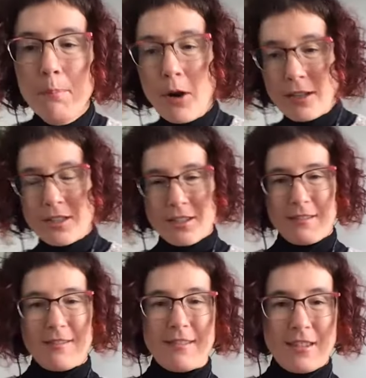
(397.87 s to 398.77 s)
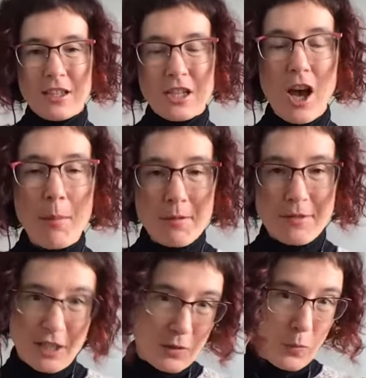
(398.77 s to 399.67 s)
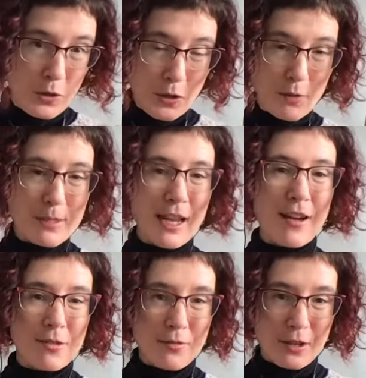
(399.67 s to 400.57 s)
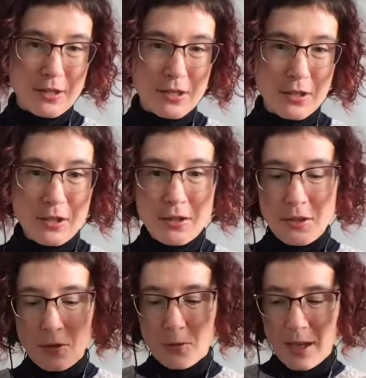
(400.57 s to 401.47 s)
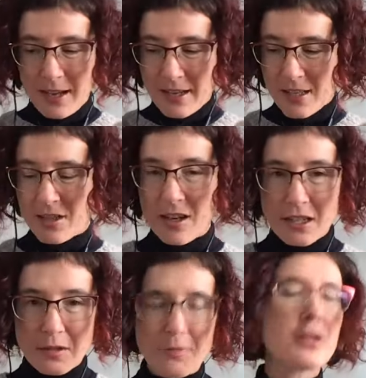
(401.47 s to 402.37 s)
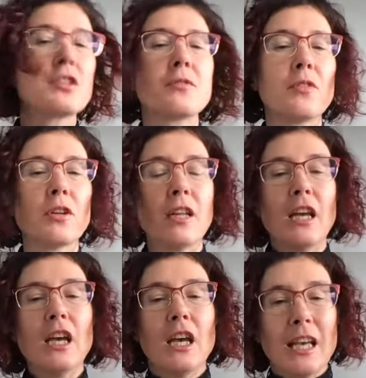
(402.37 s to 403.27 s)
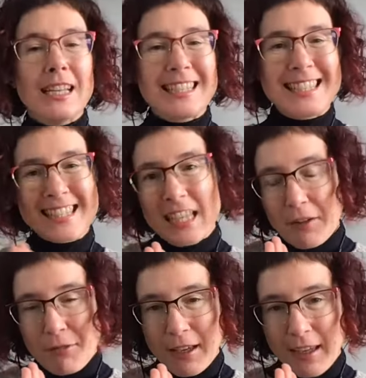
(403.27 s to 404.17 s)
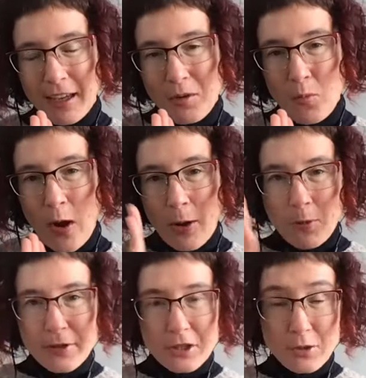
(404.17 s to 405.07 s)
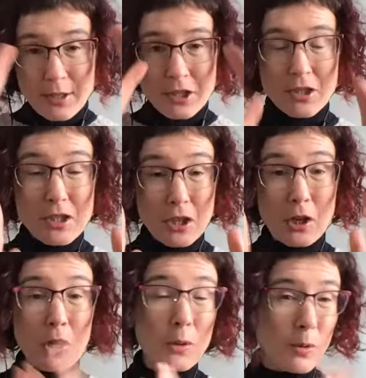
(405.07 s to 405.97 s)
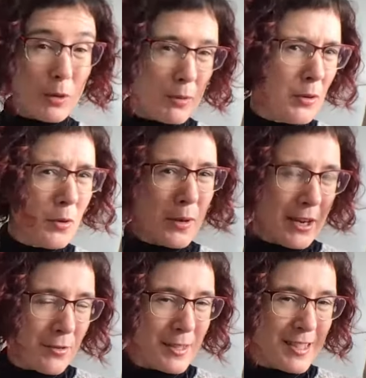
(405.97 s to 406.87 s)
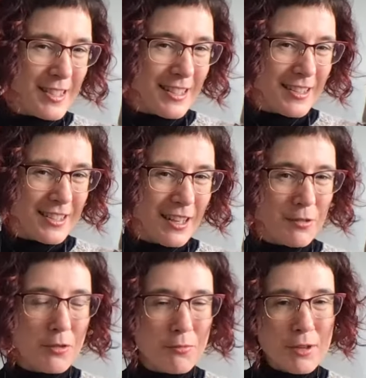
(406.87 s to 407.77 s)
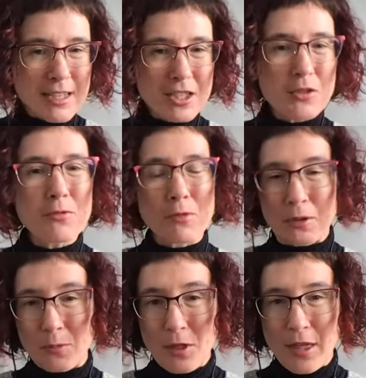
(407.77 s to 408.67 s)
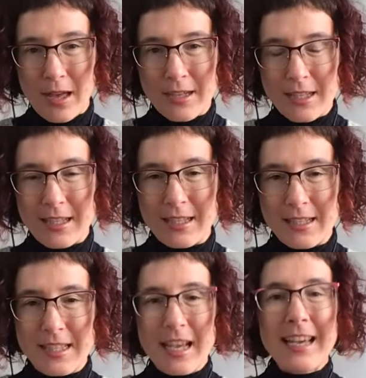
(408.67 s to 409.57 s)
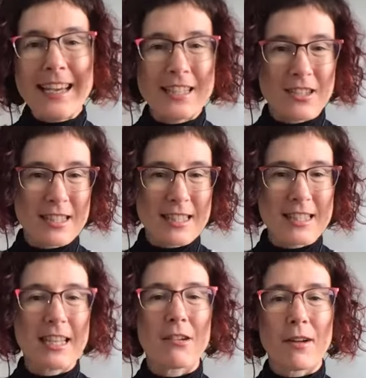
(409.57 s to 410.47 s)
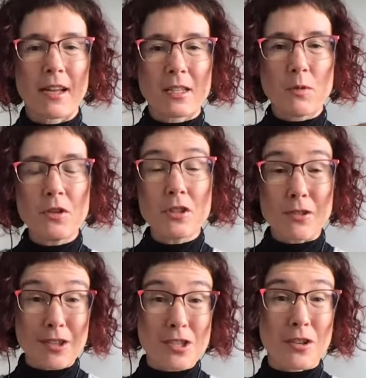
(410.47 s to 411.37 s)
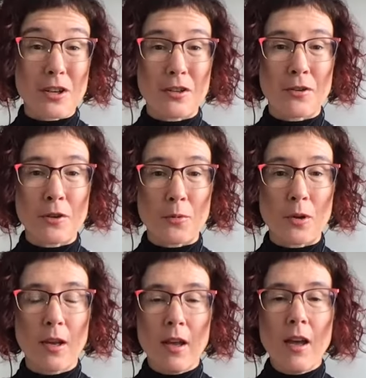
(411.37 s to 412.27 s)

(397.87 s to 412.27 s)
but the top of it, when you come down, you've got the circular yoke. And I started, first of all, to see if I could get away with doing just the color work with no increases in it. Now, the risk you run with that is it doesn't sit right because when you're doing a circular yoke,